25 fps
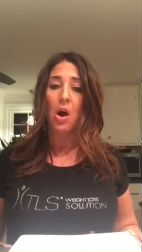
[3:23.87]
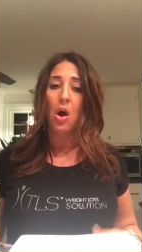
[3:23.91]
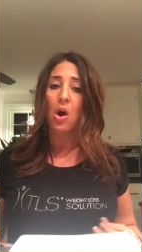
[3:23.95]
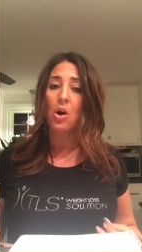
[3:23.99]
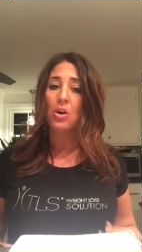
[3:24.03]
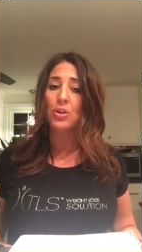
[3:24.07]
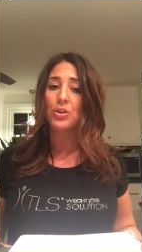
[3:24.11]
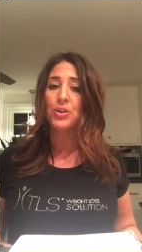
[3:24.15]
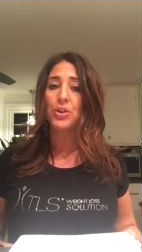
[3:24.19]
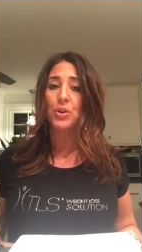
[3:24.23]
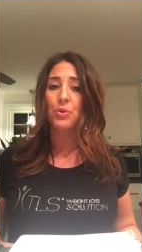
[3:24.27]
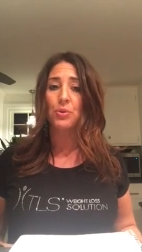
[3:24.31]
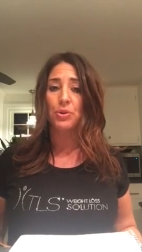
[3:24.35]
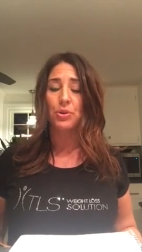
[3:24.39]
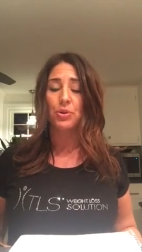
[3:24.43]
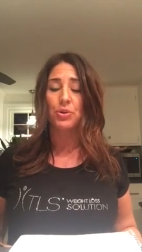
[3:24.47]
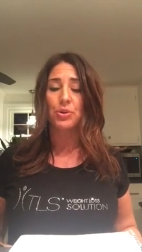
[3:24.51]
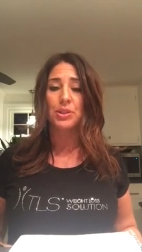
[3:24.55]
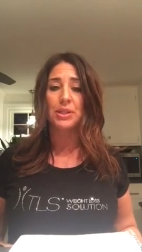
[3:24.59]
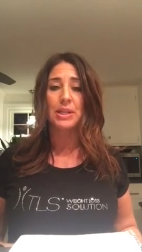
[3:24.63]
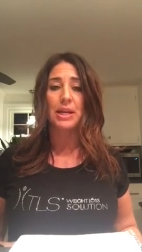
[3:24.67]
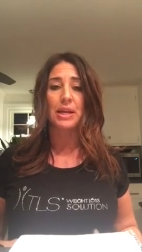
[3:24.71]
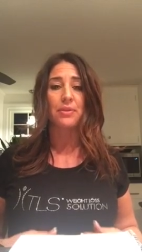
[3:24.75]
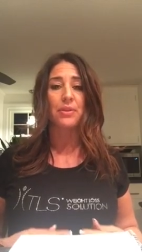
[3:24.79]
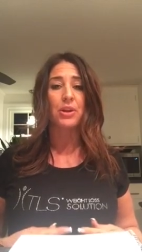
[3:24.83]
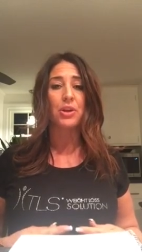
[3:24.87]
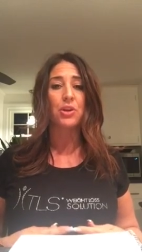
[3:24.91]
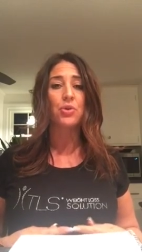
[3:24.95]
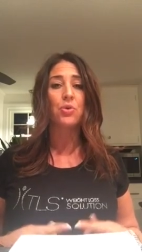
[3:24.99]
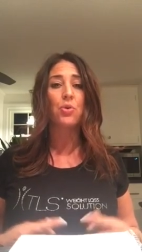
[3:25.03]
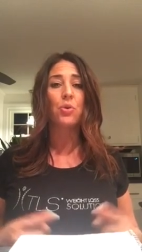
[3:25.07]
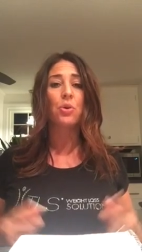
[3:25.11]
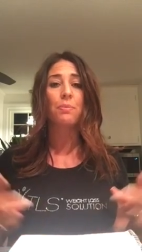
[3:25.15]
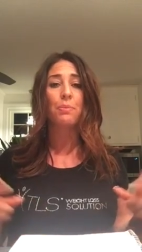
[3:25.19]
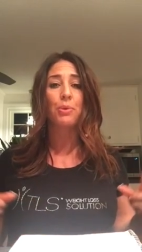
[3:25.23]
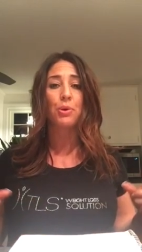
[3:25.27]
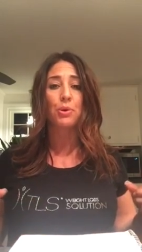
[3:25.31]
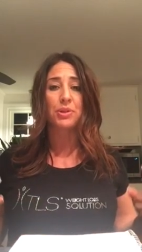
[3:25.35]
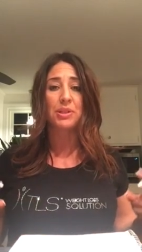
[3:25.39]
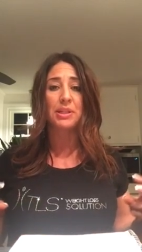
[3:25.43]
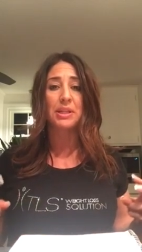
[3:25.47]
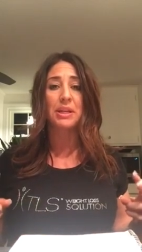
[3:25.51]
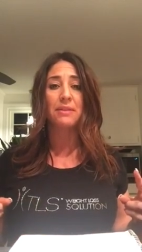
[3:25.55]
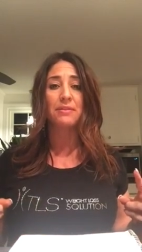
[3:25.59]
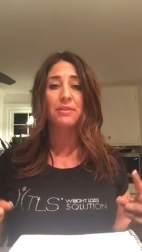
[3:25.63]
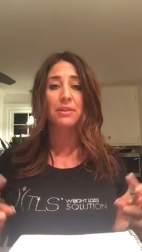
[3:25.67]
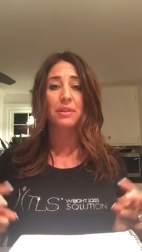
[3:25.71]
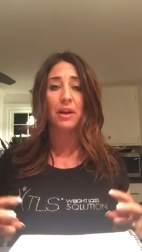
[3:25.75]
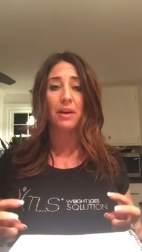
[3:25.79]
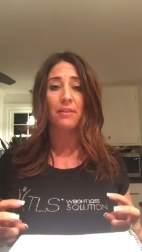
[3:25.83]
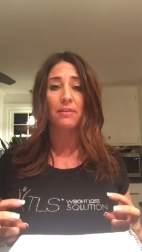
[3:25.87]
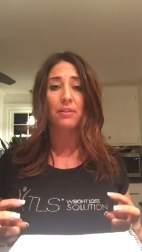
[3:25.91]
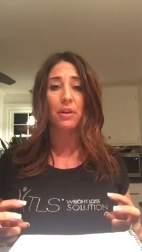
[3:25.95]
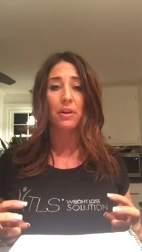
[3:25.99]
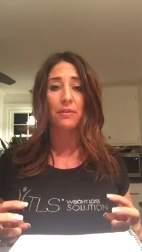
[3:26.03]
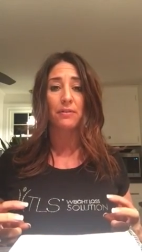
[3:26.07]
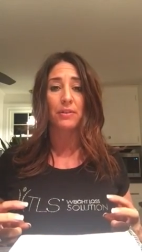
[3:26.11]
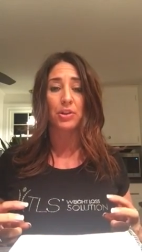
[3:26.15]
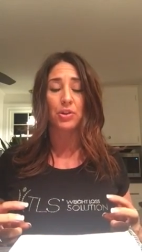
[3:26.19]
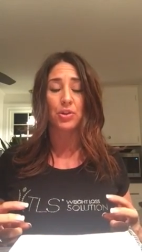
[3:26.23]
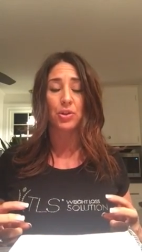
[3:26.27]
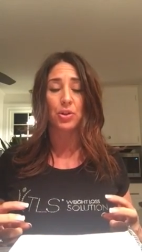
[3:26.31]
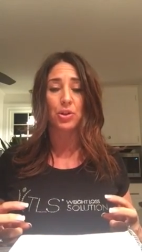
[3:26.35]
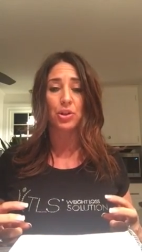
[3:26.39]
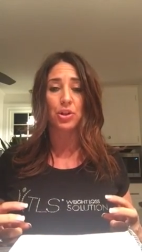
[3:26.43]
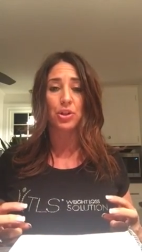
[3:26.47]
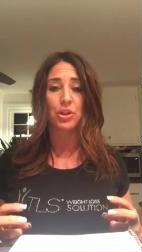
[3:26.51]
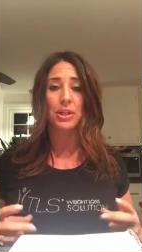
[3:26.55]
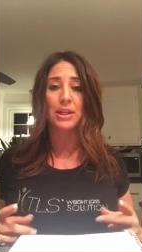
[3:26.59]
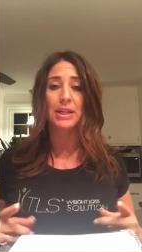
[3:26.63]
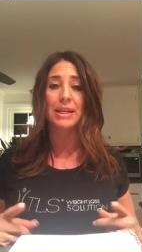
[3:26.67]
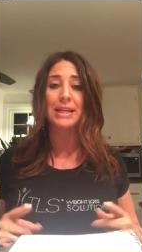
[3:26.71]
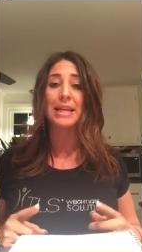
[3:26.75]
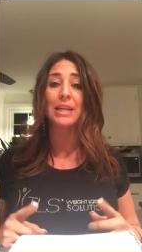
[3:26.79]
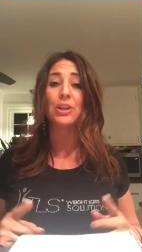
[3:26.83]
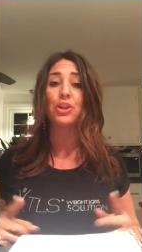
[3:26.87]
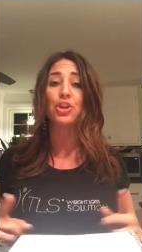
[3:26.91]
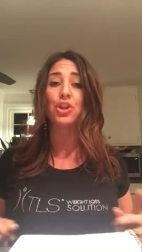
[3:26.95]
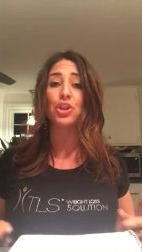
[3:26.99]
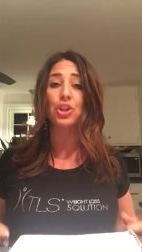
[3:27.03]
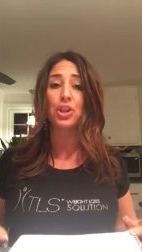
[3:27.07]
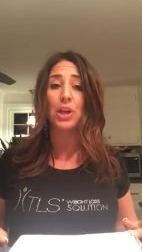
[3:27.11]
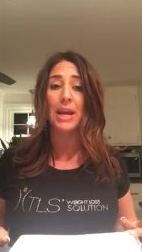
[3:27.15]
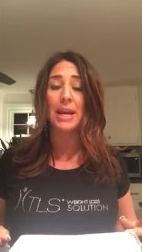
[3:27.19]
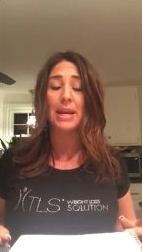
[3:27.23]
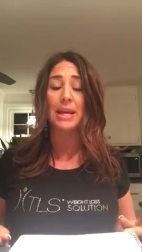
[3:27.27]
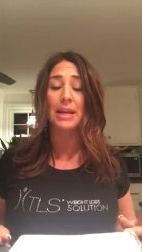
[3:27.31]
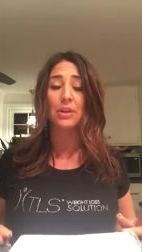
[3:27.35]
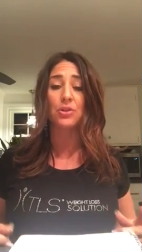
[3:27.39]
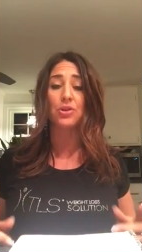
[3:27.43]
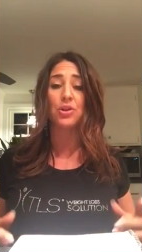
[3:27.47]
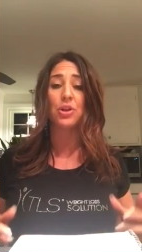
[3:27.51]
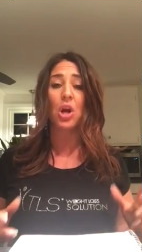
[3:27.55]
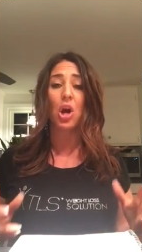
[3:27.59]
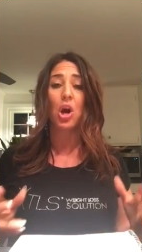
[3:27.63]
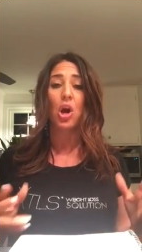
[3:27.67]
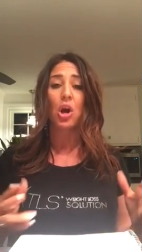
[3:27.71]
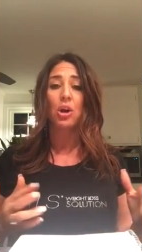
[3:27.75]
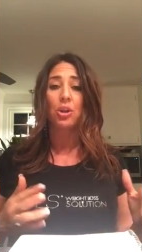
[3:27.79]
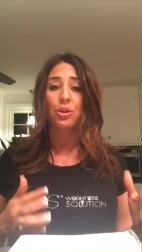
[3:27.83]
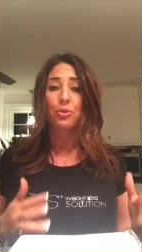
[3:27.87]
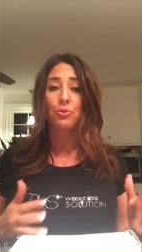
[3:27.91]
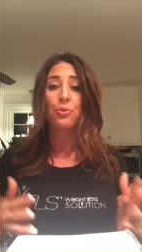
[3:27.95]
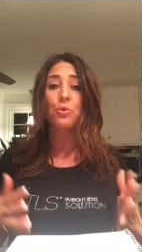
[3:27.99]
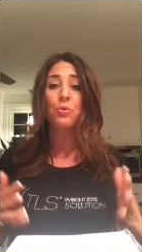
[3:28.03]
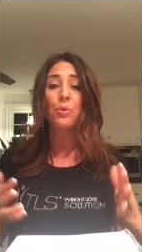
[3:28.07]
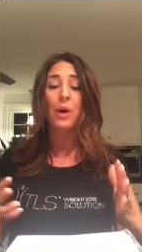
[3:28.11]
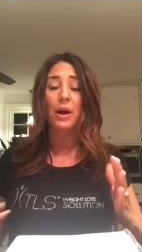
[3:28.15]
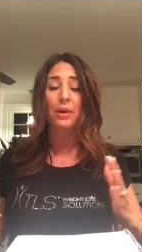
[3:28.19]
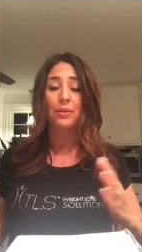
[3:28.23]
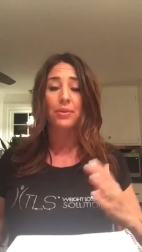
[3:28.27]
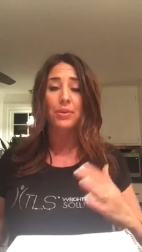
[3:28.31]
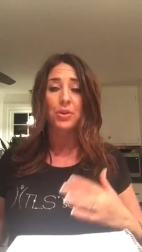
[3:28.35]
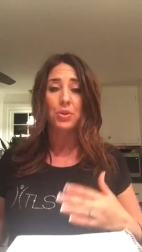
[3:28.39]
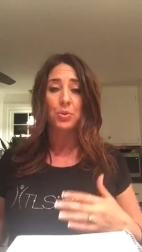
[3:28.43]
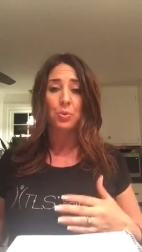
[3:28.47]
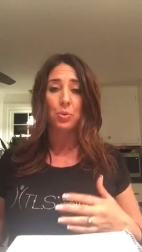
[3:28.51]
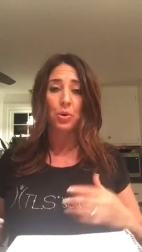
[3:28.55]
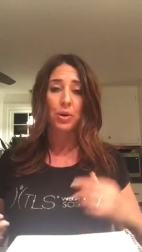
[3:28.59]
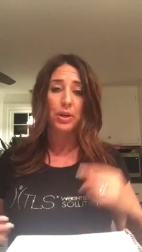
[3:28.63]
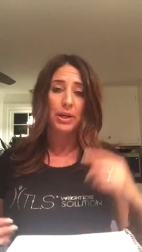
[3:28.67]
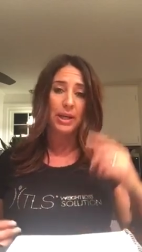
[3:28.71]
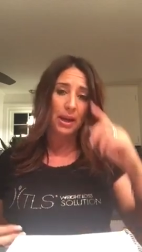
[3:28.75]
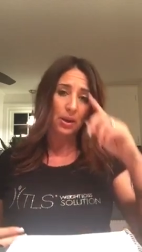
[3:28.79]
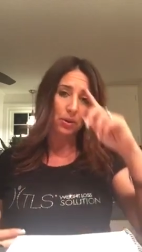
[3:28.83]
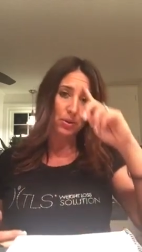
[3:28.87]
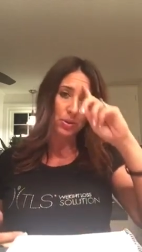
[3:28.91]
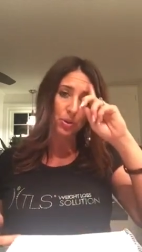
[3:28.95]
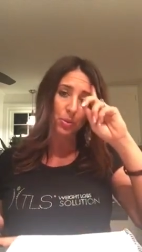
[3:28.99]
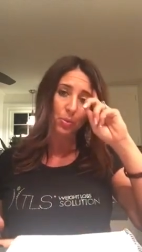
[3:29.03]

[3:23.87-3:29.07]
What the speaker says: Also understand that your perceived level of exertion can change throughout this workout.